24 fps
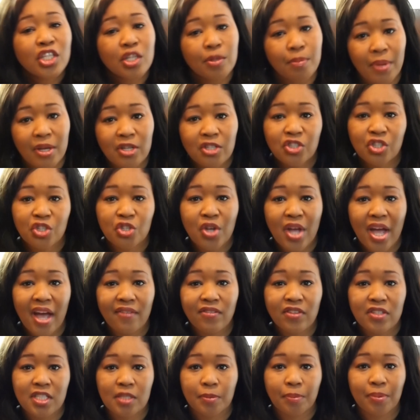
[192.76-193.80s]
to make sure you have
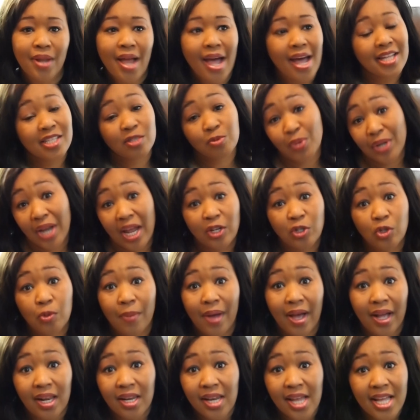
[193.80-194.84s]
your supplies. When I do
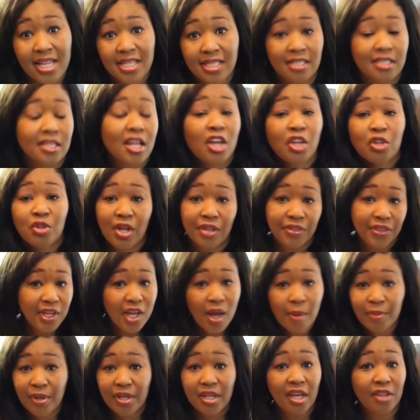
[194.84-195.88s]
my classes, you have to
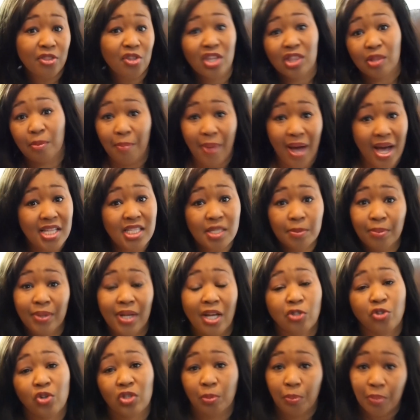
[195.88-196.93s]
come together, you have to buy
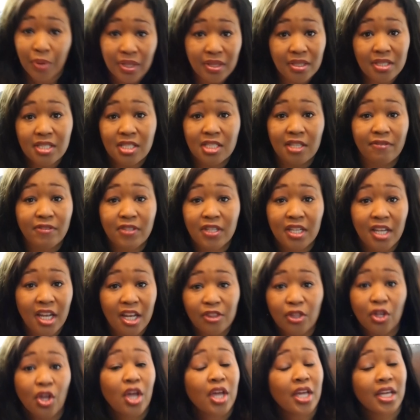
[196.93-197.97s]
supplies, you have to put this stuff
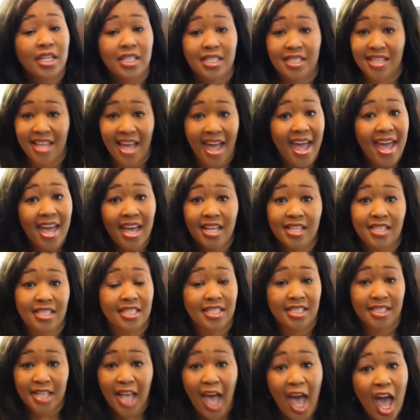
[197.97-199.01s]
together. It's gas,
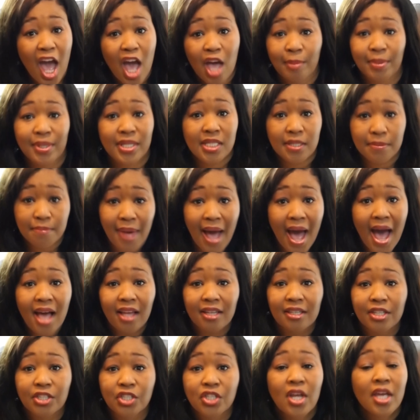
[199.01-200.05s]
it's time, it's
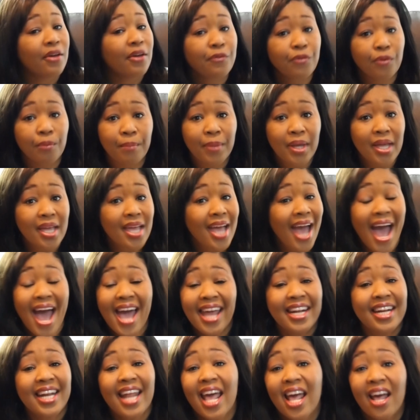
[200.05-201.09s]
mileage. And for me, I
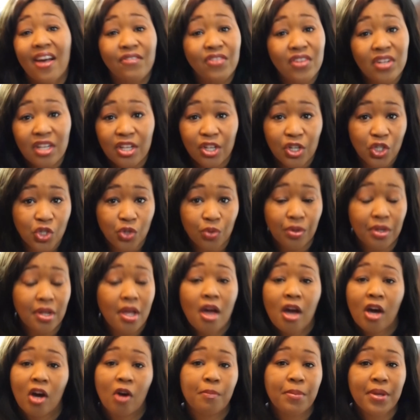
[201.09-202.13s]
didn't have the luxury
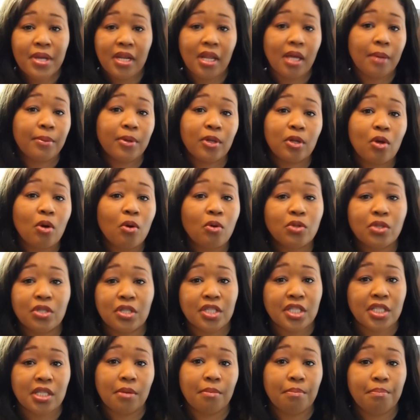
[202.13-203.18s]
of being able to go to
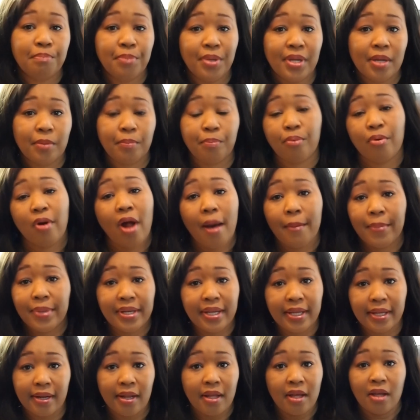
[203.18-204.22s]
some big
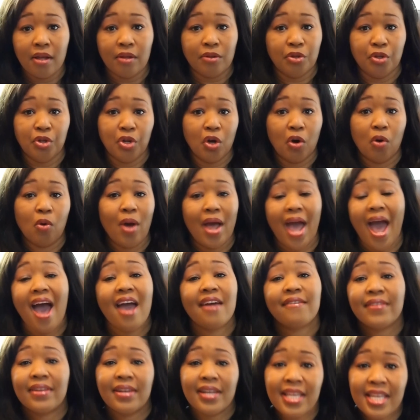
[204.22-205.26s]
prominent, you know,
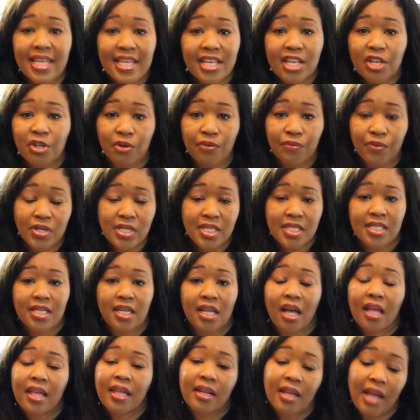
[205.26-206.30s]
Ivy League university.
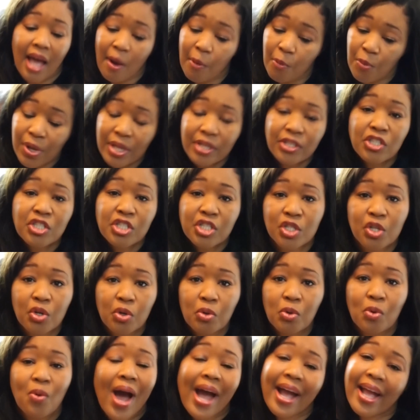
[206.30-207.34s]
I, I went to
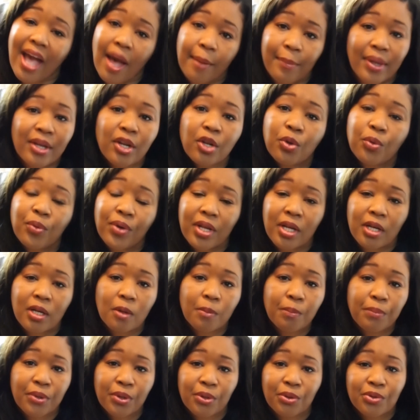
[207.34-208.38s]
school, I got my degree in
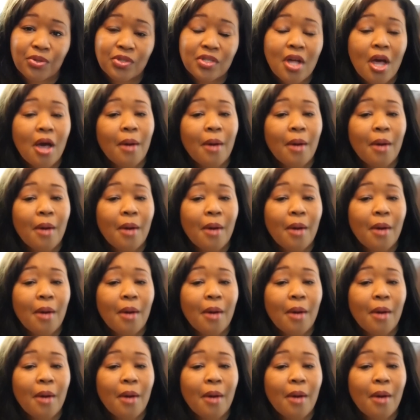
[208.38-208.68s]
computers,